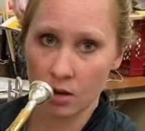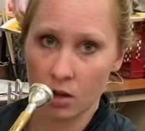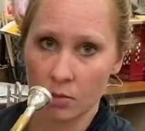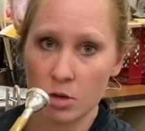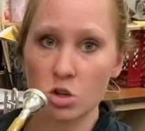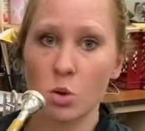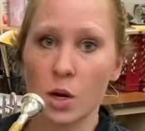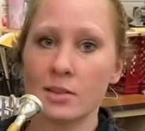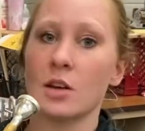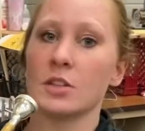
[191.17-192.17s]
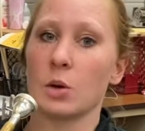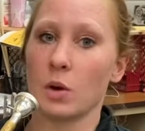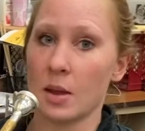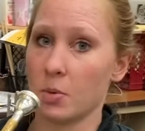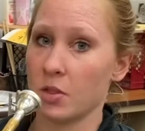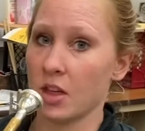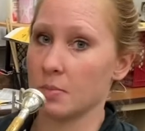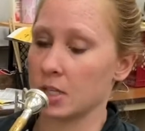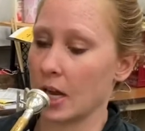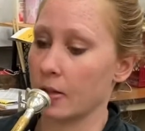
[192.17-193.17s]
Let me show you what it sounds like when I put them
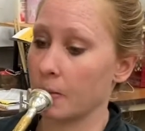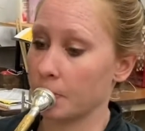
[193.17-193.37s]
together.